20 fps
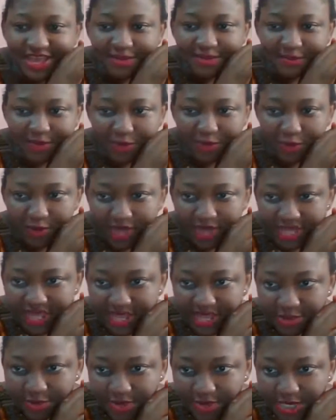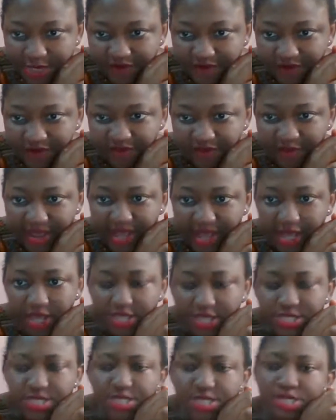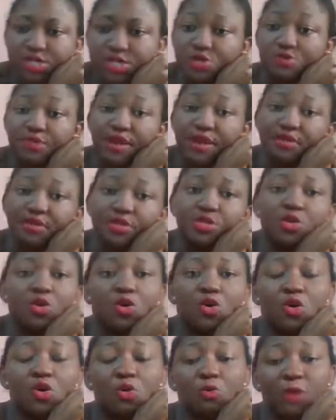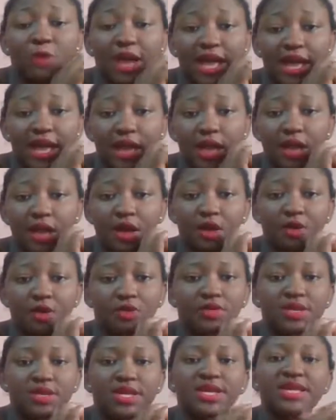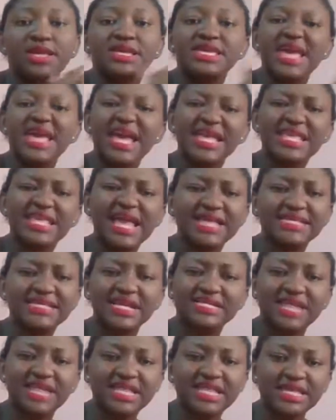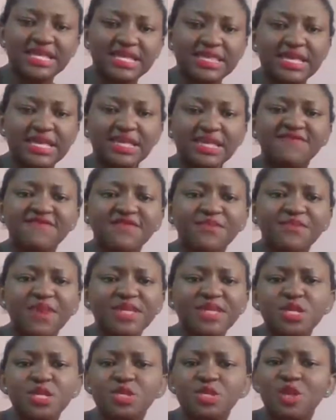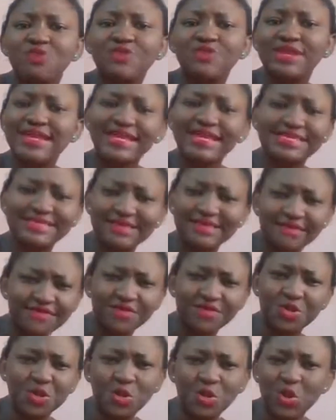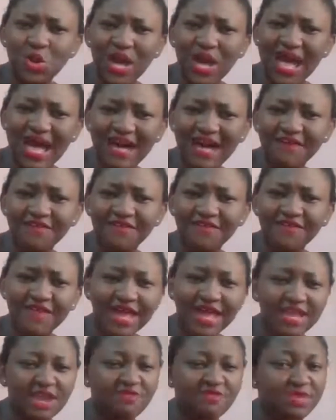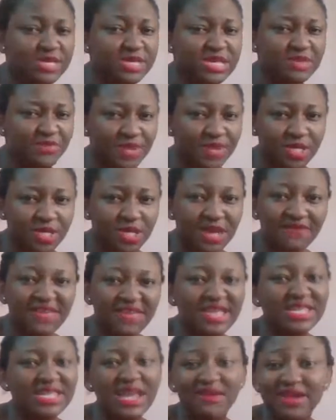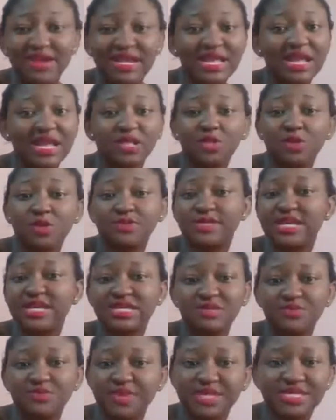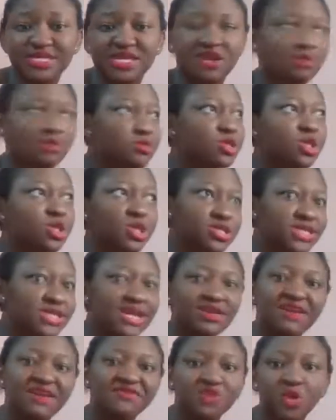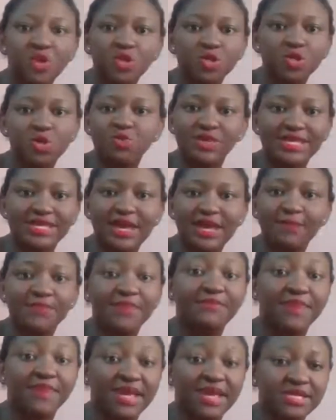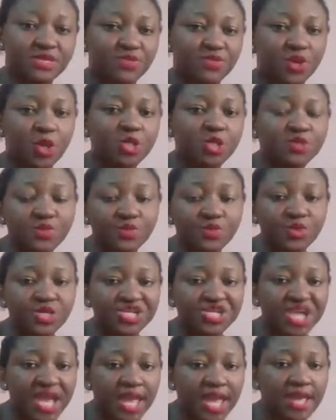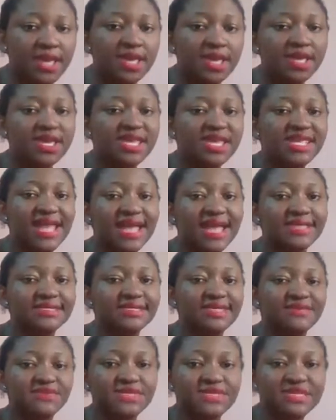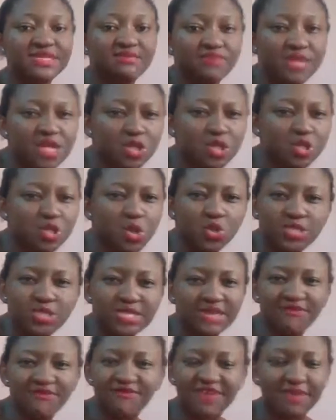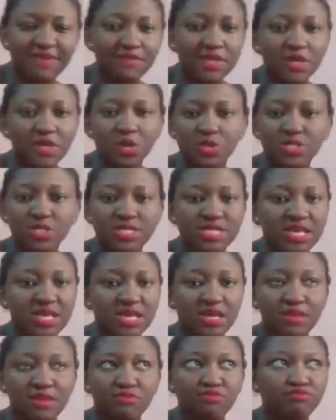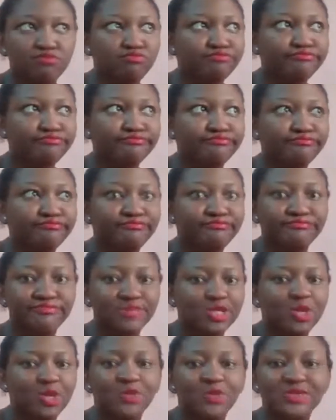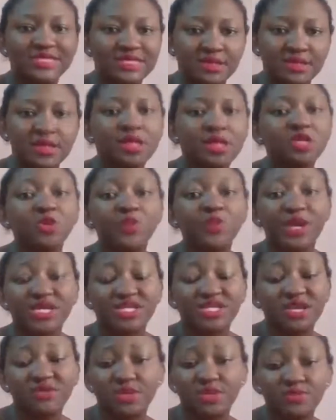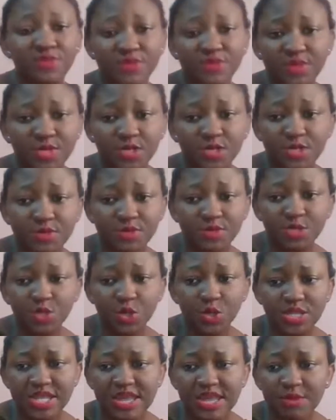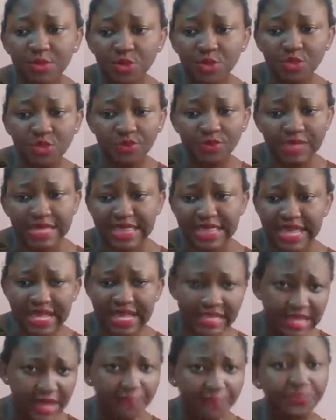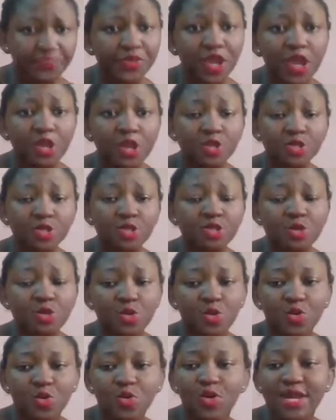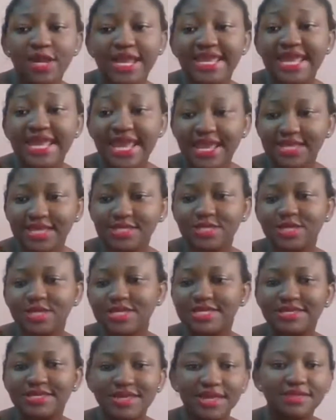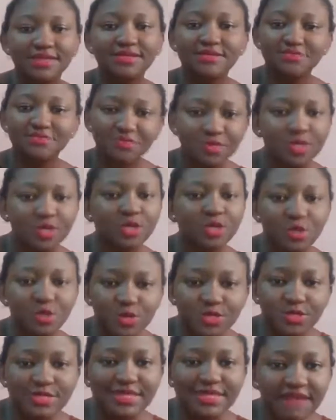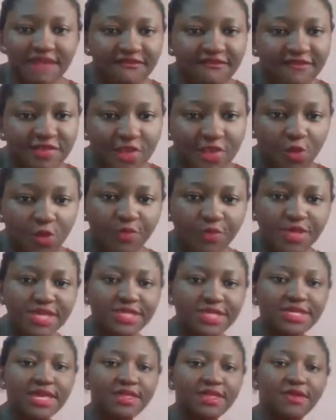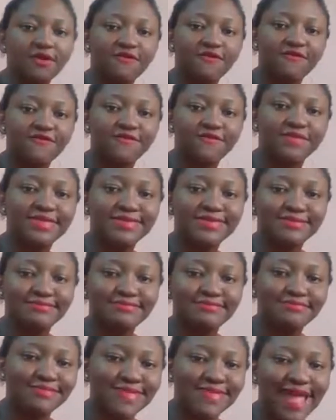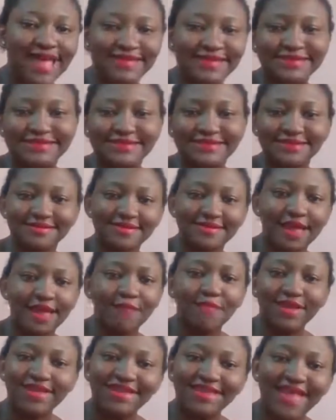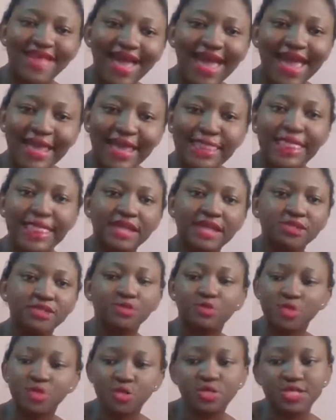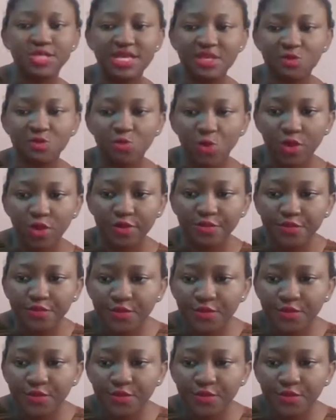My mom and dad raised four of my cousins till marriage. Oh wow. Yeah, that's actually the thing. If the person is your relative, and you're raising the person, you have indirectly adopted the person, just that you have done so without papers because people share either same siblings or same family or same something. People are sharing maybe same son name or something like that. So okay, yeah. So they said we should use level up instead of dancing and banana island. We use anyone.